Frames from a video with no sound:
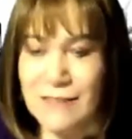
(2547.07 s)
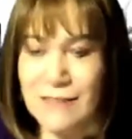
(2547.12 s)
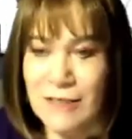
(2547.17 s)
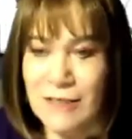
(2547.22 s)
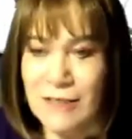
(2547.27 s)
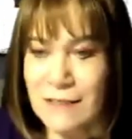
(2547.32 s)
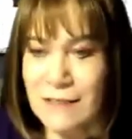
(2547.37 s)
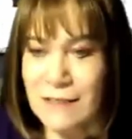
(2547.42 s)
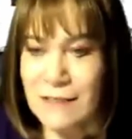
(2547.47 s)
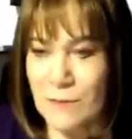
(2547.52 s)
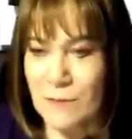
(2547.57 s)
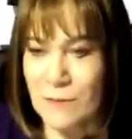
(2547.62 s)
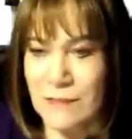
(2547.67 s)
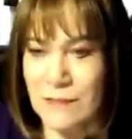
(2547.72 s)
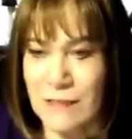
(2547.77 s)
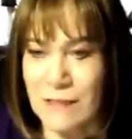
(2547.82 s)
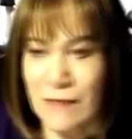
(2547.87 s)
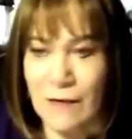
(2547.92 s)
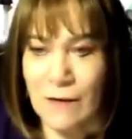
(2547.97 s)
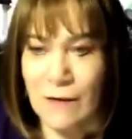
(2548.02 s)
Justin
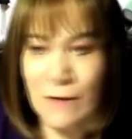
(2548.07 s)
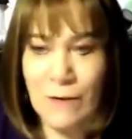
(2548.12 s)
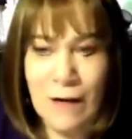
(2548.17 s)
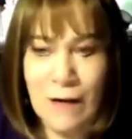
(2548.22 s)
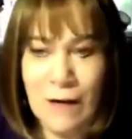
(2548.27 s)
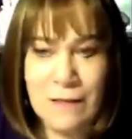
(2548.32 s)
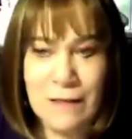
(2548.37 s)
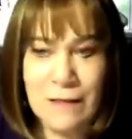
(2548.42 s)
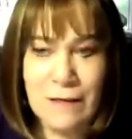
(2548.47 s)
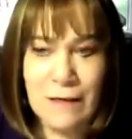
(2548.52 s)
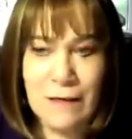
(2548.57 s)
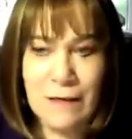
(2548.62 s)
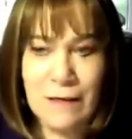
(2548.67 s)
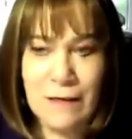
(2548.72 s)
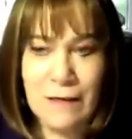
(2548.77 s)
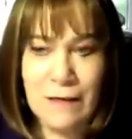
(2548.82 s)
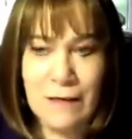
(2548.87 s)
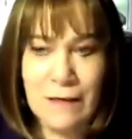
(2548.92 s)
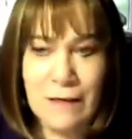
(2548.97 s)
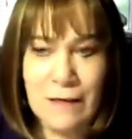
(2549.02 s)
wants to know, are there
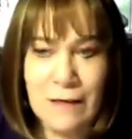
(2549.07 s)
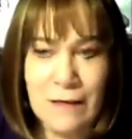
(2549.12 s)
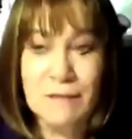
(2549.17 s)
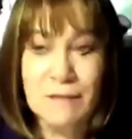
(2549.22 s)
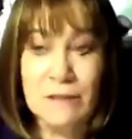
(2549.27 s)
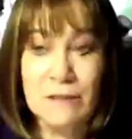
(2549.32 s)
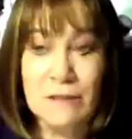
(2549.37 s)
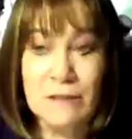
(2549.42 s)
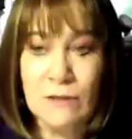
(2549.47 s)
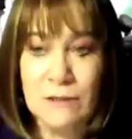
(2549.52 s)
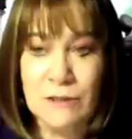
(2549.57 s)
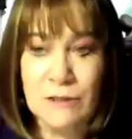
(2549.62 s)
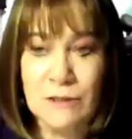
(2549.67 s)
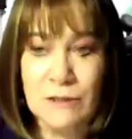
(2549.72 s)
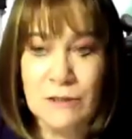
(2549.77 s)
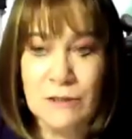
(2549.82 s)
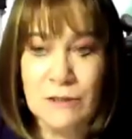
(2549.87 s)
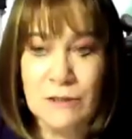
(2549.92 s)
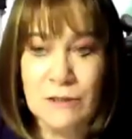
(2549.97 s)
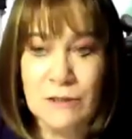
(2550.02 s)
other speech
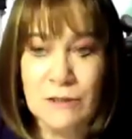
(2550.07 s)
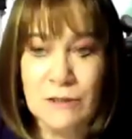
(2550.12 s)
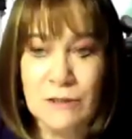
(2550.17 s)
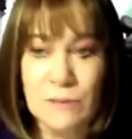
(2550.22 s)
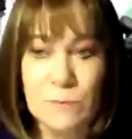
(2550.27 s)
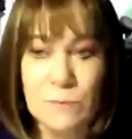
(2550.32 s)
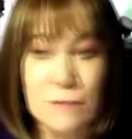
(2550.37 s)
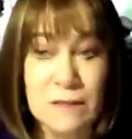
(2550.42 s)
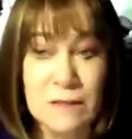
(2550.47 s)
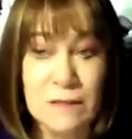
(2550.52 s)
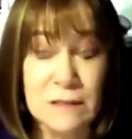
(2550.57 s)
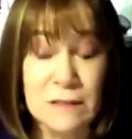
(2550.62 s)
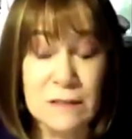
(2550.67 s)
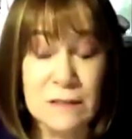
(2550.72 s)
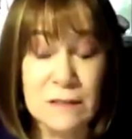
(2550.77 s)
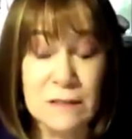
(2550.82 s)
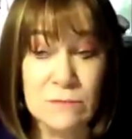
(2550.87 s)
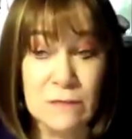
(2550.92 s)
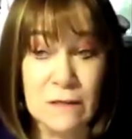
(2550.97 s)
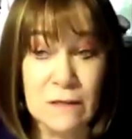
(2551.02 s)
structures that are worth
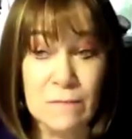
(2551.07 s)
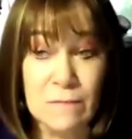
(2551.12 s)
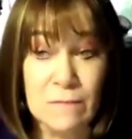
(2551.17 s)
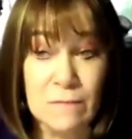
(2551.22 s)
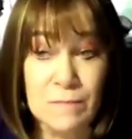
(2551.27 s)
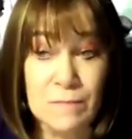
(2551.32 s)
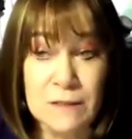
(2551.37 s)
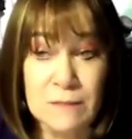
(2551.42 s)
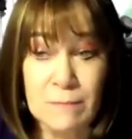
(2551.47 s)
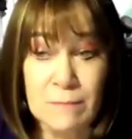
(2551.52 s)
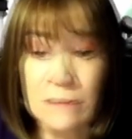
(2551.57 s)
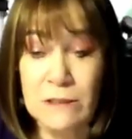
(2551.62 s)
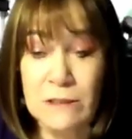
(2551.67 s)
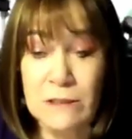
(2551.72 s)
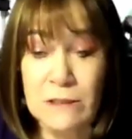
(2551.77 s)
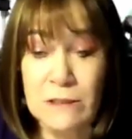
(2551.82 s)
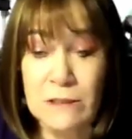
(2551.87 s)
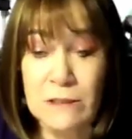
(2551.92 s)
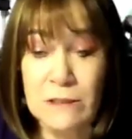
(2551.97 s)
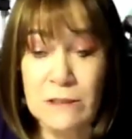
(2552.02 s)
considering,
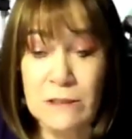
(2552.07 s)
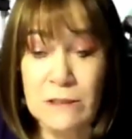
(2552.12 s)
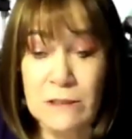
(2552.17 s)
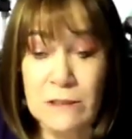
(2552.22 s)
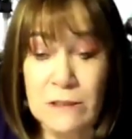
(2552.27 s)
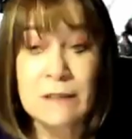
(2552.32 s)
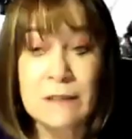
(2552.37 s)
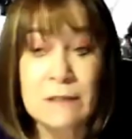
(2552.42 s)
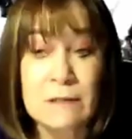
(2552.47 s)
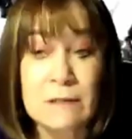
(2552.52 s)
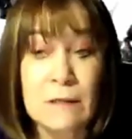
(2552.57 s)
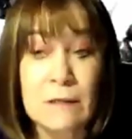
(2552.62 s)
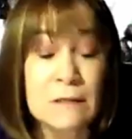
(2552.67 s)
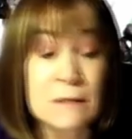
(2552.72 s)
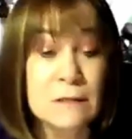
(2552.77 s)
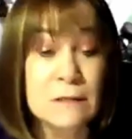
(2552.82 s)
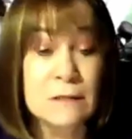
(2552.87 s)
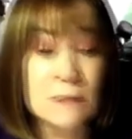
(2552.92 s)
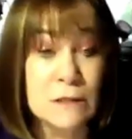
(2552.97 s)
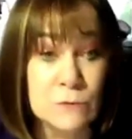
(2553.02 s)
especially when you enter
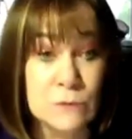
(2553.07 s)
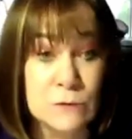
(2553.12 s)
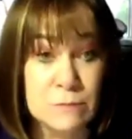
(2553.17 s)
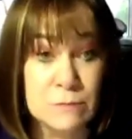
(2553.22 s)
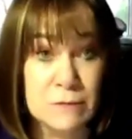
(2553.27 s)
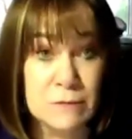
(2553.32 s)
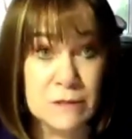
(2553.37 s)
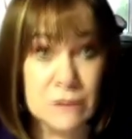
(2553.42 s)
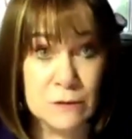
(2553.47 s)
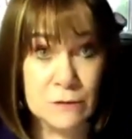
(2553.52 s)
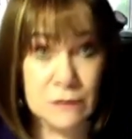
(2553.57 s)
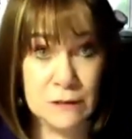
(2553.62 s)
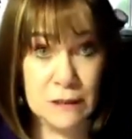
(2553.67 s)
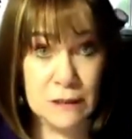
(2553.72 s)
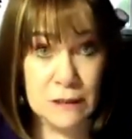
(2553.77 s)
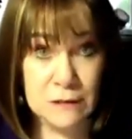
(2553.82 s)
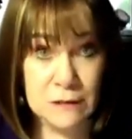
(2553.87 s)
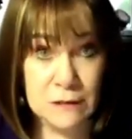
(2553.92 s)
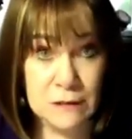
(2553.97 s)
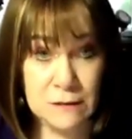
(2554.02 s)
international speech
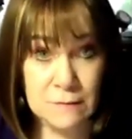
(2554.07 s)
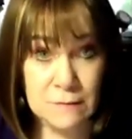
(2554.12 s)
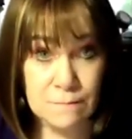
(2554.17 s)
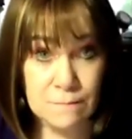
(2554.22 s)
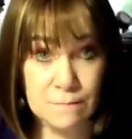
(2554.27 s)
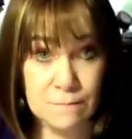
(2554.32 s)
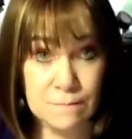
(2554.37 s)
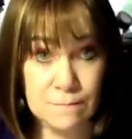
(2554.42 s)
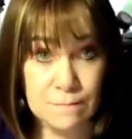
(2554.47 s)
contests?